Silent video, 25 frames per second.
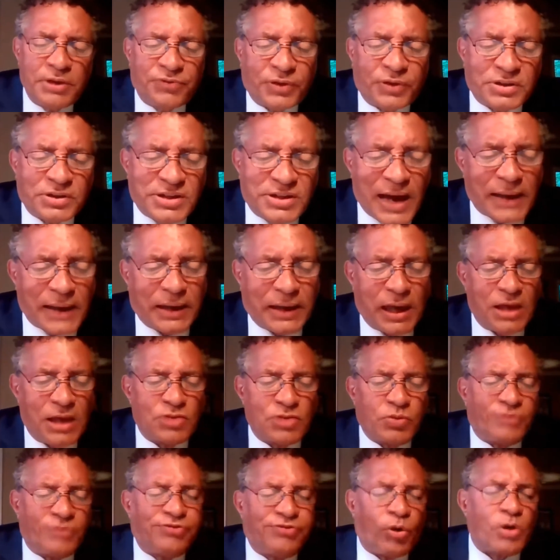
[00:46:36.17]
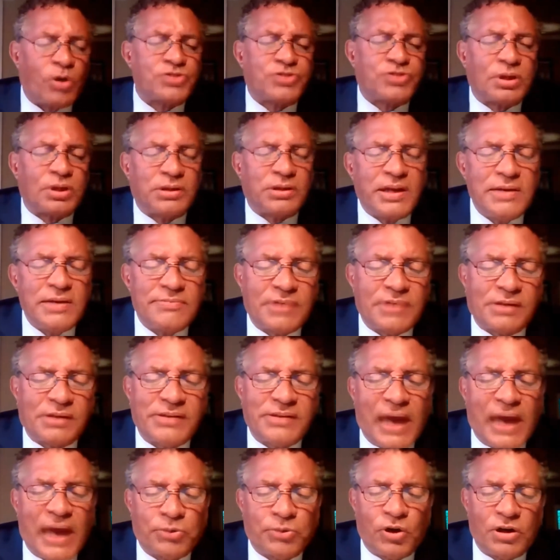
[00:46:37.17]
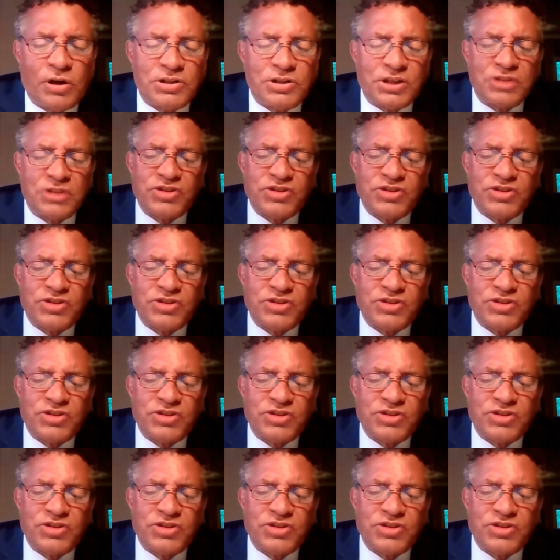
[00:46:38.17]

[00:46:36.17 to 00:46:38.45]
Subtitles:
for decades were forced to leave their neighborhoods,